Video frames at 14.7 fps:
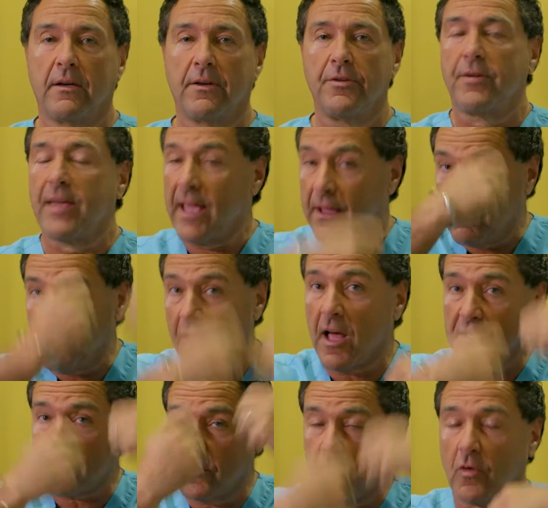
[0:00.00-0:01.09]
You can't
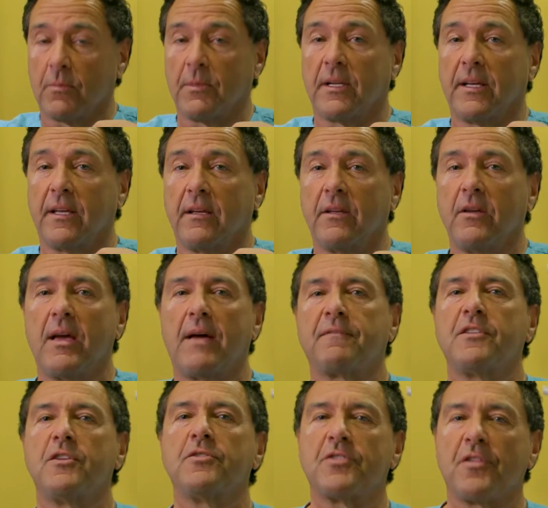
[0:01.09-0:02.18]
floss normally. You have
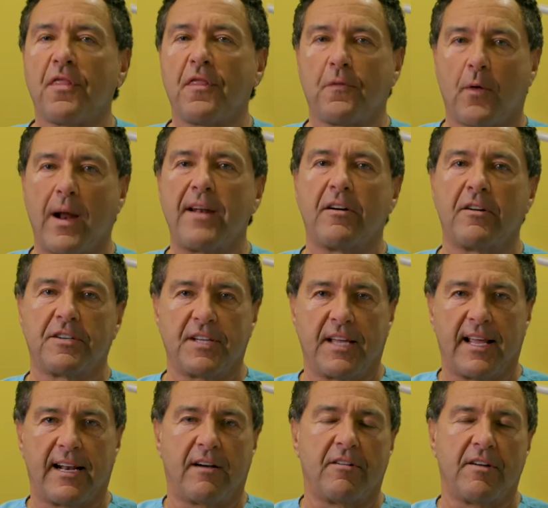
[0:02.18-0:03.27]
to use a threader to
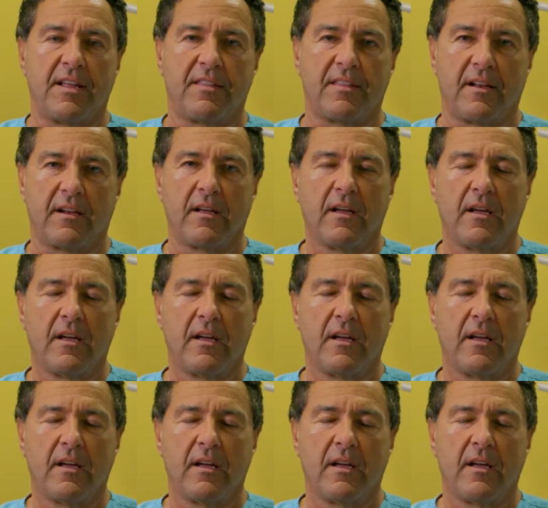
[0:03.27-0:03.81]
get underneath it.